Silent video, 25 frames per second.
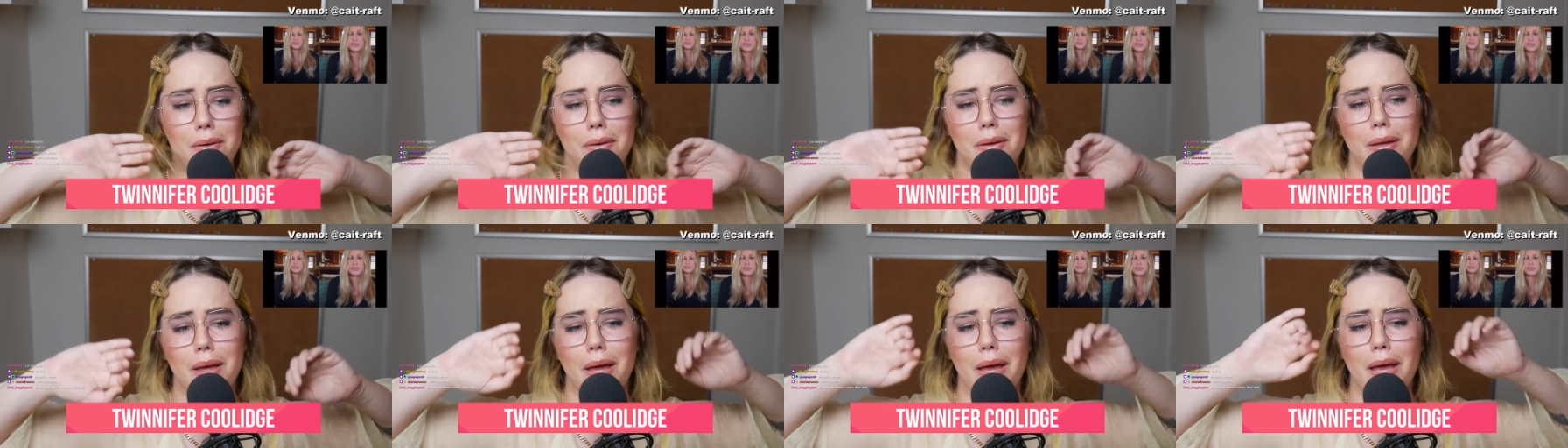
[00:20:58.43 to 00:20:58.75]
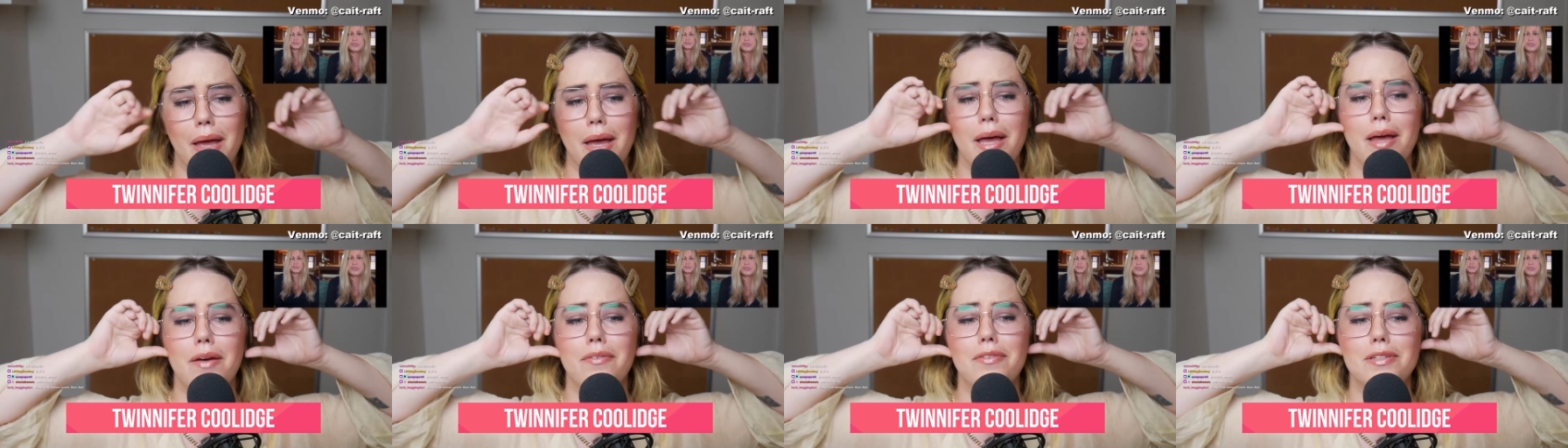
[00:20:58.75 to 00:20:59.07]

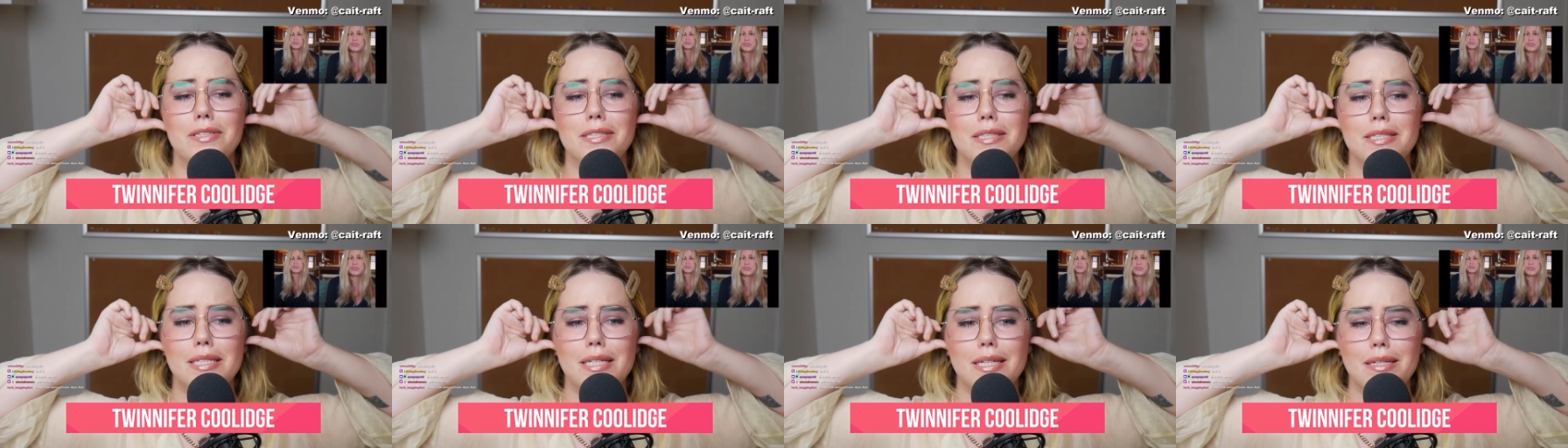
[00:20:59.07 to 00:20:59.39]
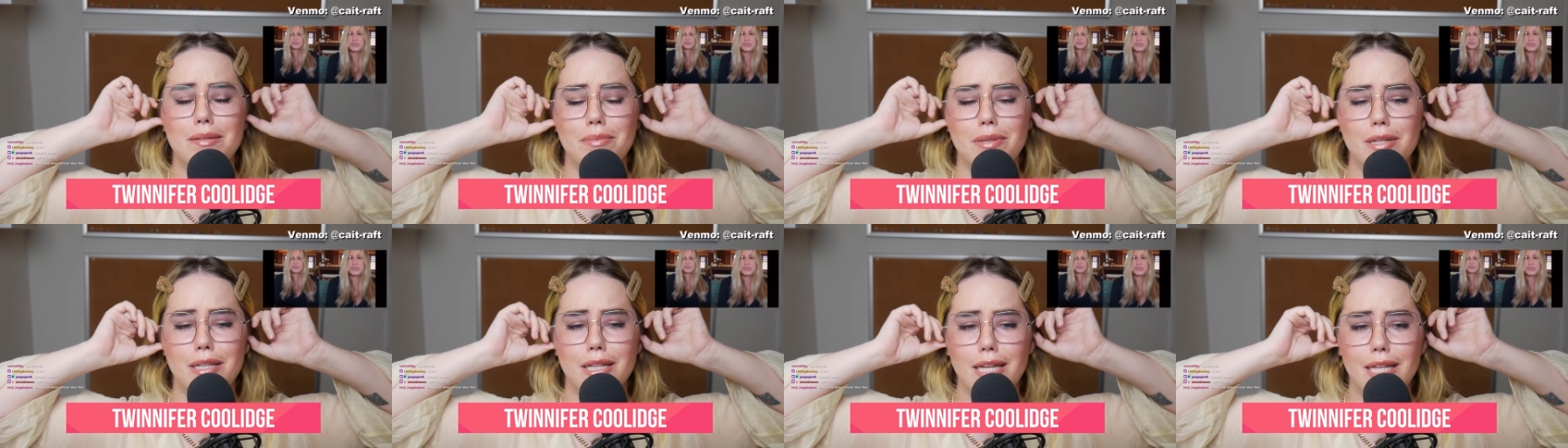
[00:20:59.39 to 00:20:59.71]
Okay. Have you
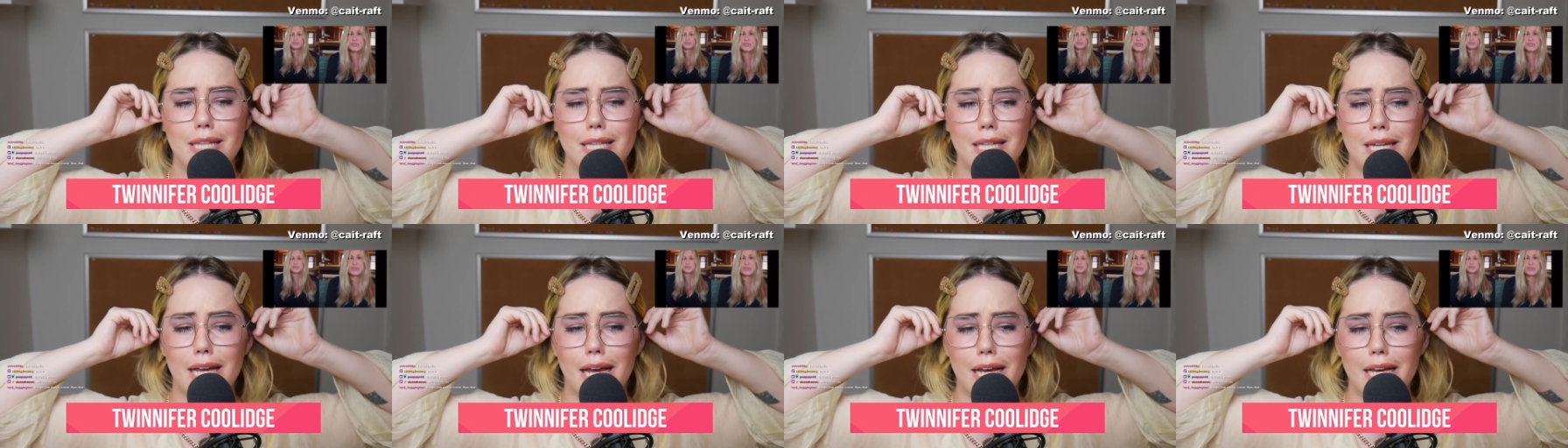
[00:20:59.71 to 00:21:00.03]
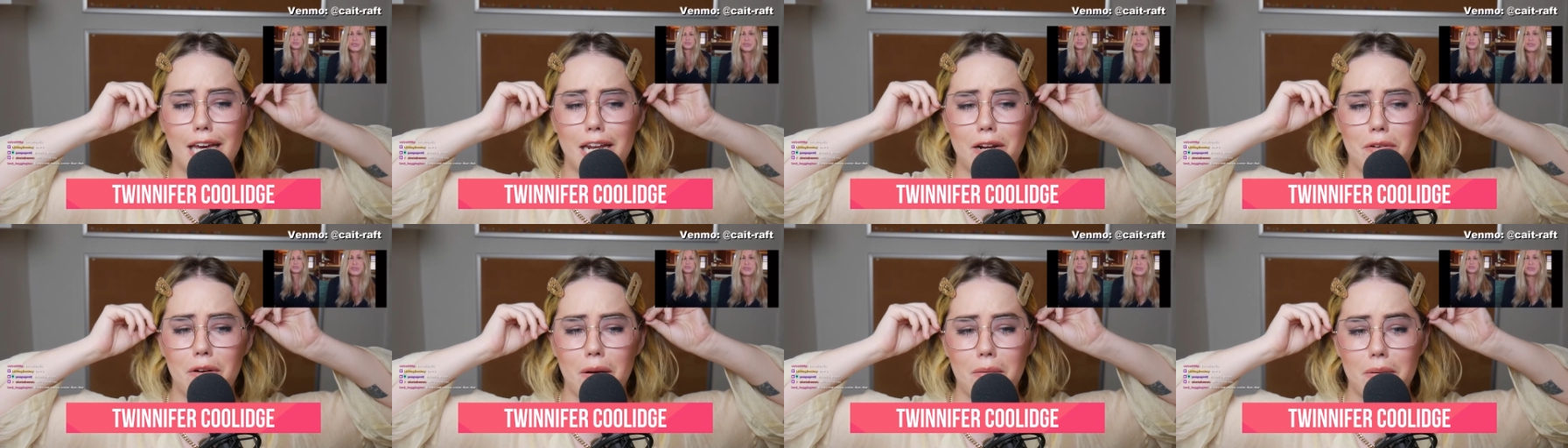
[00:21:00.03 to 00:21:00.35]
seen me lately? I
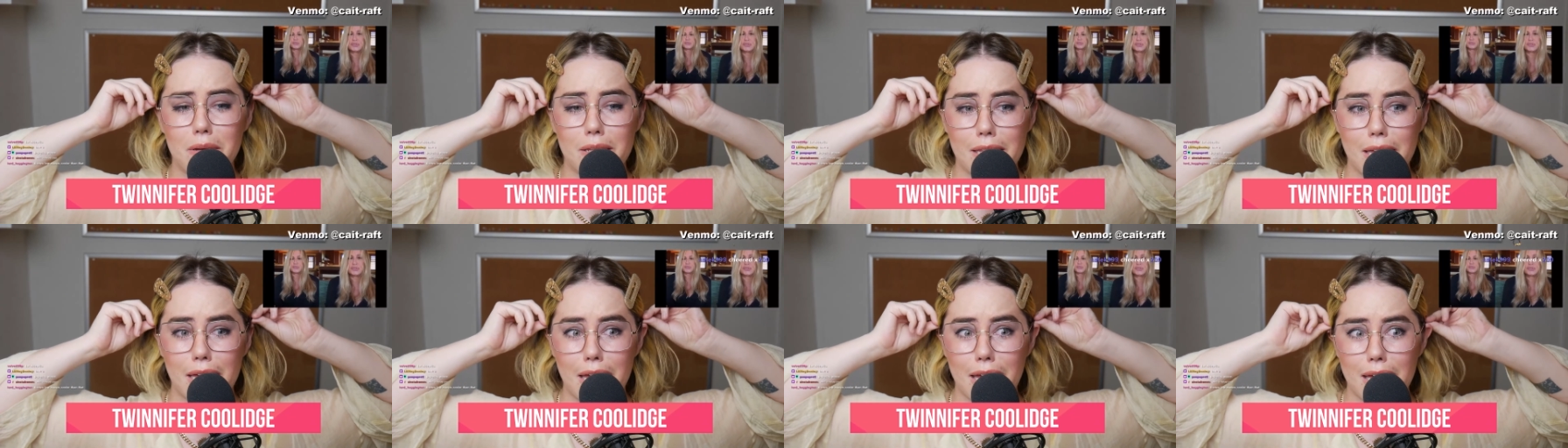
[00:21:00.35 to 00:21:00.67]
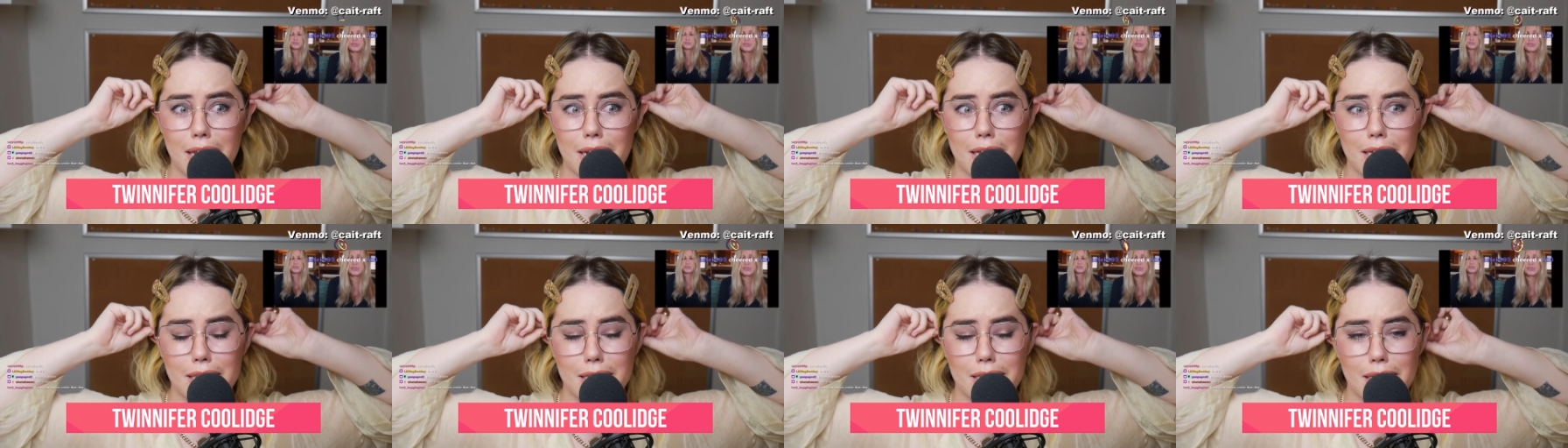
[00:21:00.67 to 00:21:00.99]
get away with
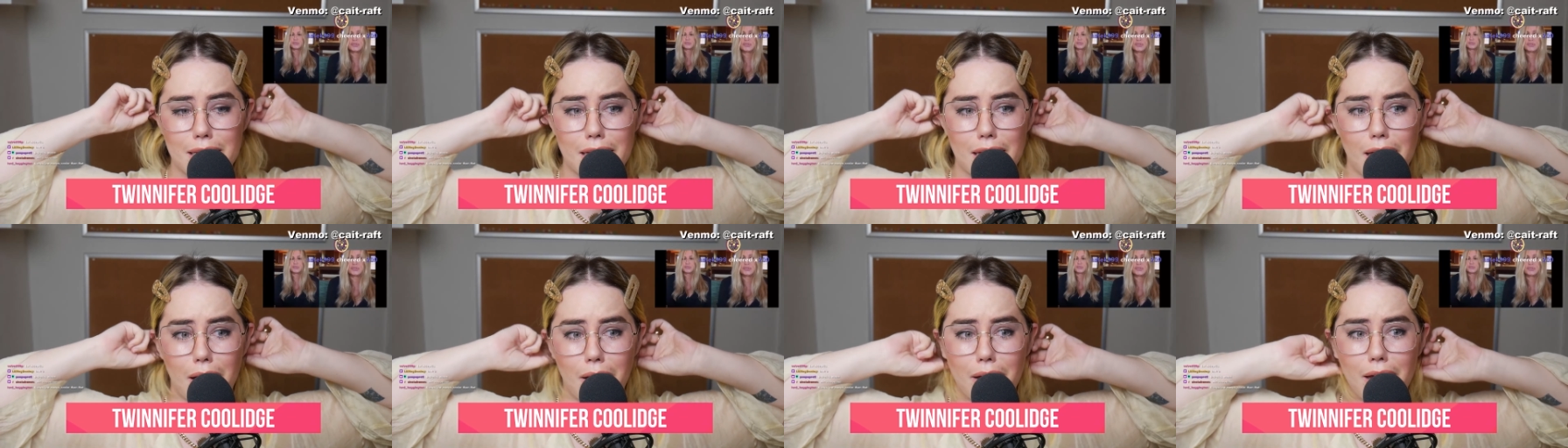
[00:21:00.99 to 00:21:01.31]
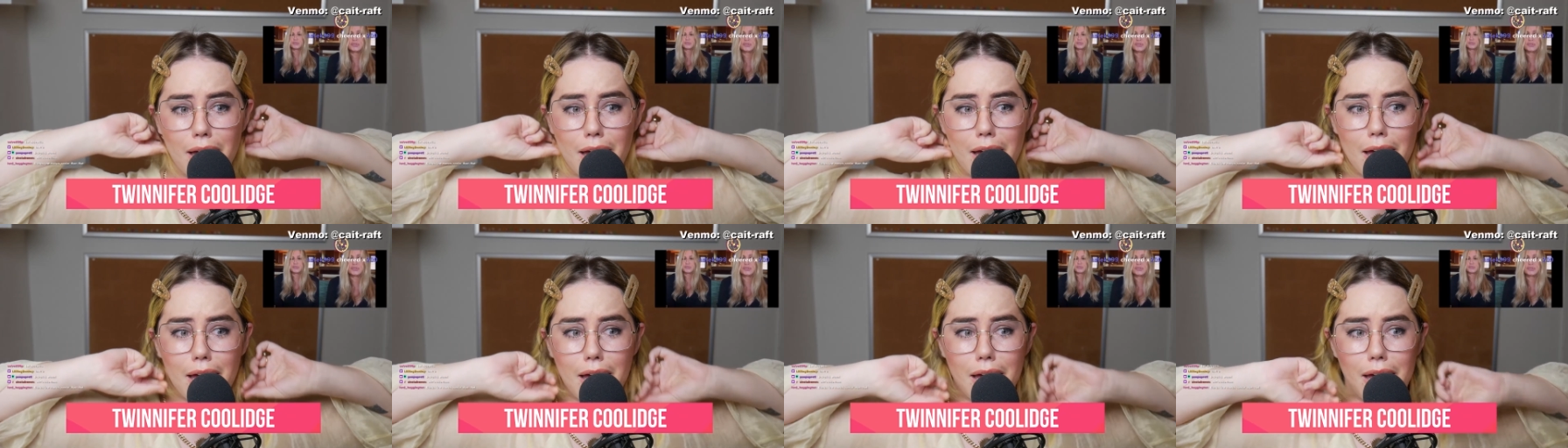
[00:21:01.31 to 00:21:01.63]
anything.
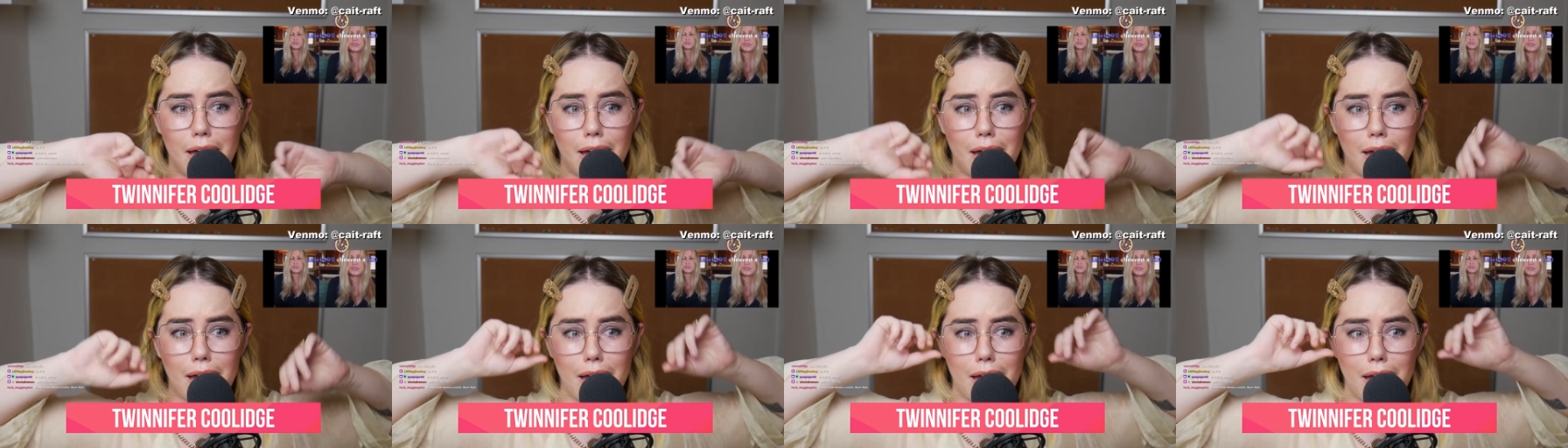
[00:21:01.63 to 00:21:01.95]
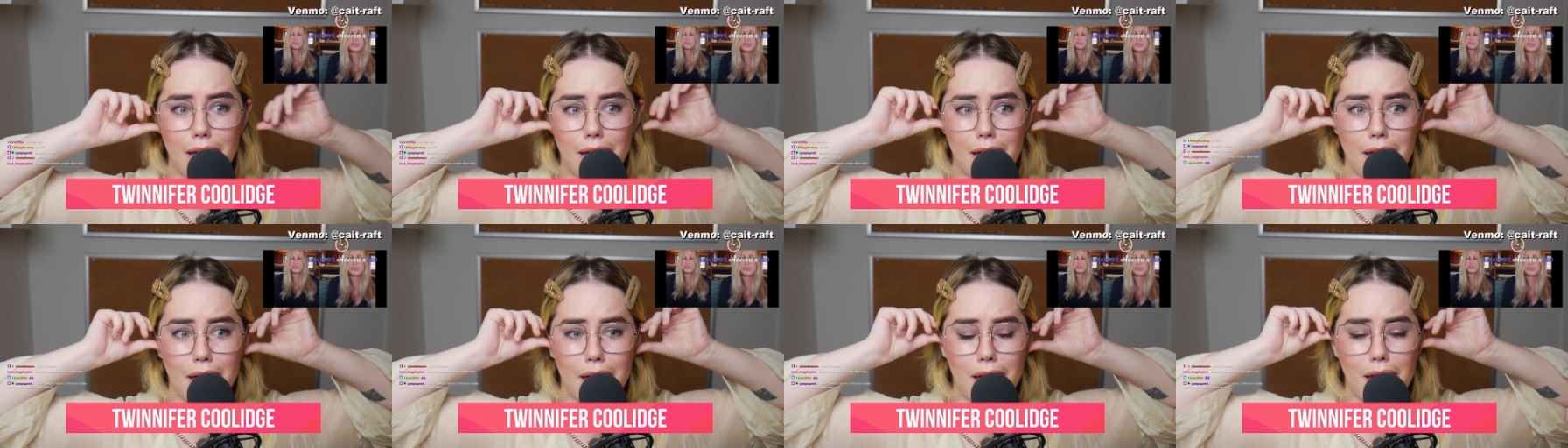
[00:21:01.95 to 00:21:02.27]

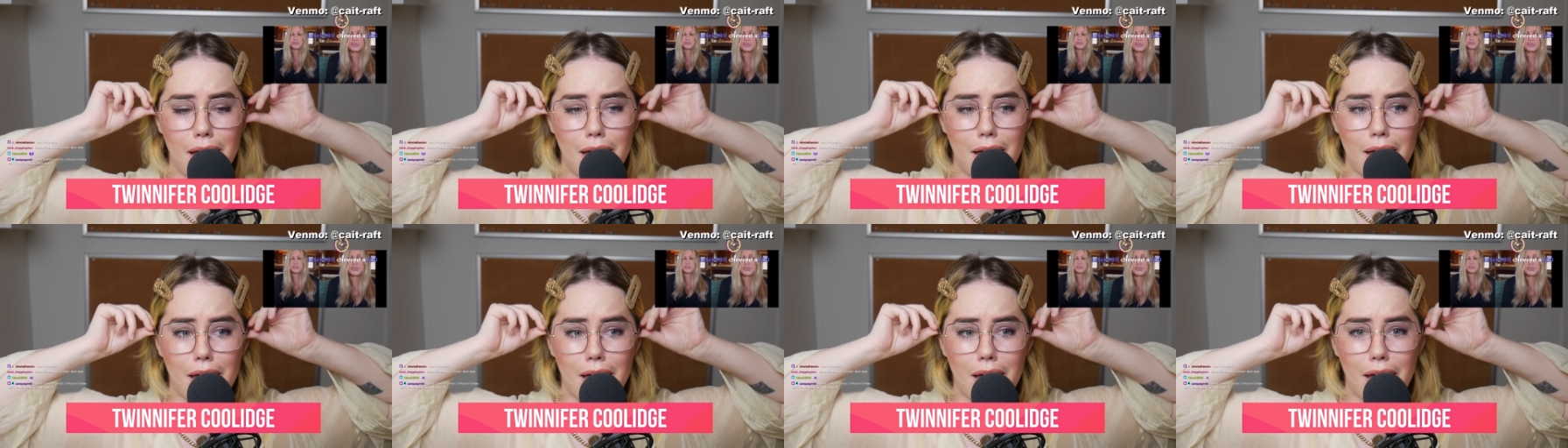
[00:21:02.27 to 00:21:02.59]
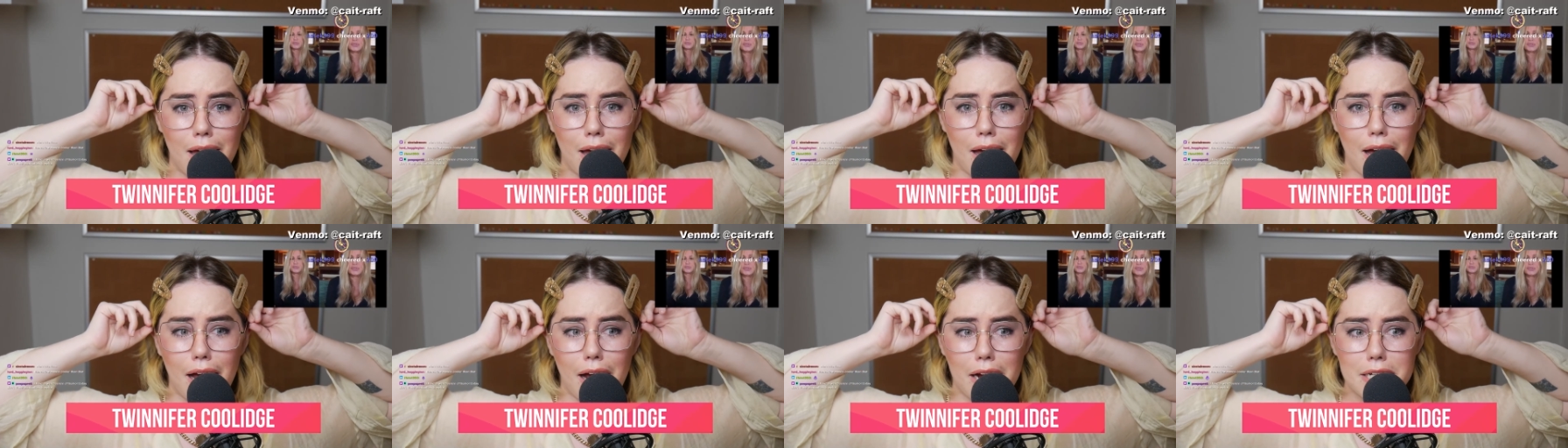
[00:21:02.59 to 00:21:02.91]
Okay.
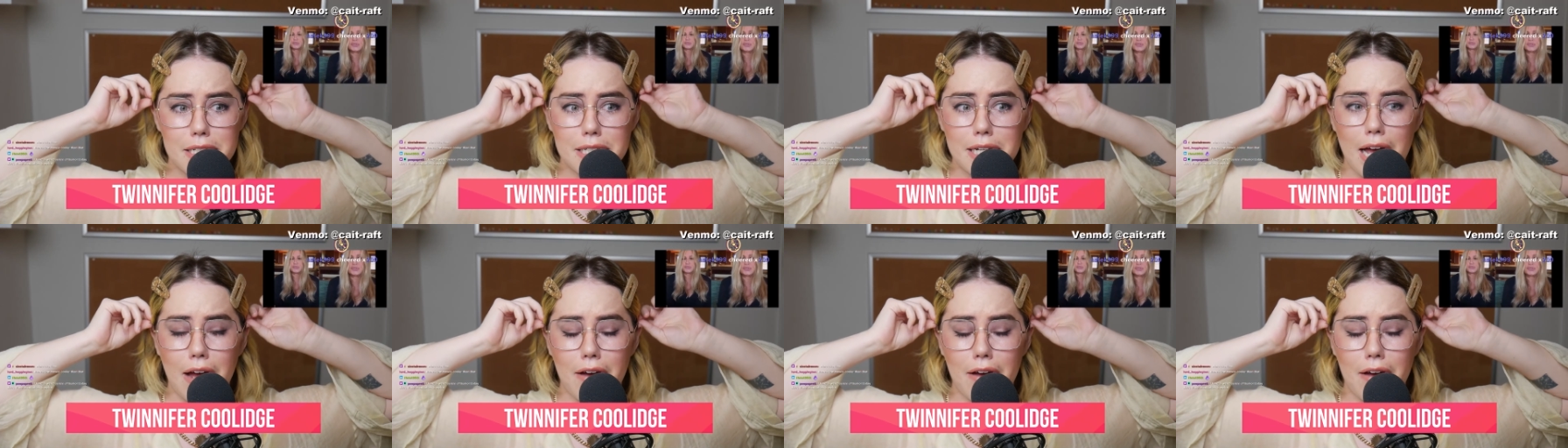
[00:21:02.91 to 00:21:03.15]
actually say.